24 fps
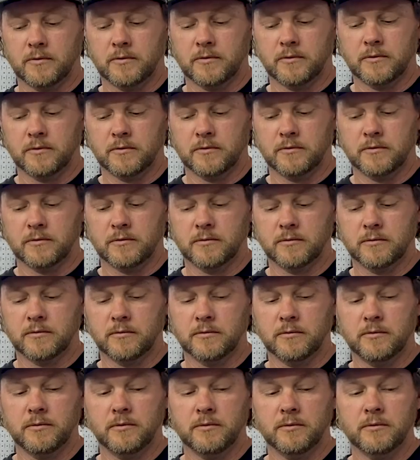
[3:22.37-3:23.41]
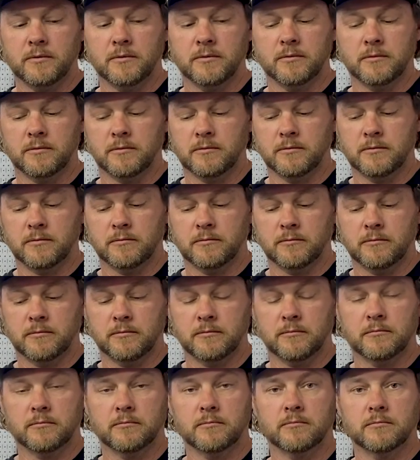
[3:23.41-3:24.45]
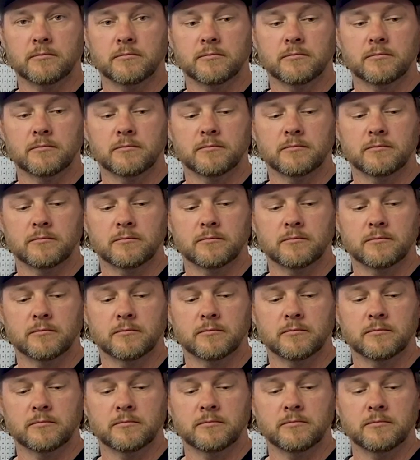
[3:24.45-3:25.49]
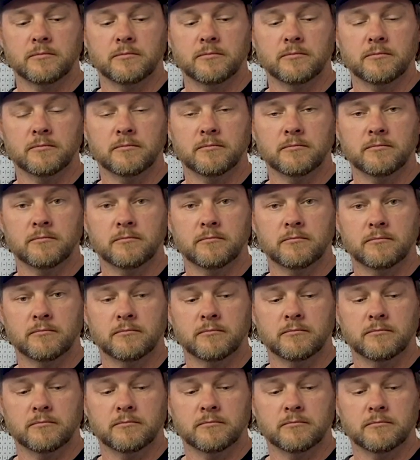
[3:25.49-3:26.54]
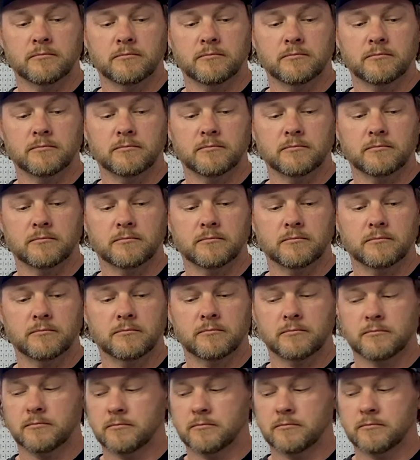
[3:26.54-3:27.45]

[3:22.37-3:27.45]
[no speech]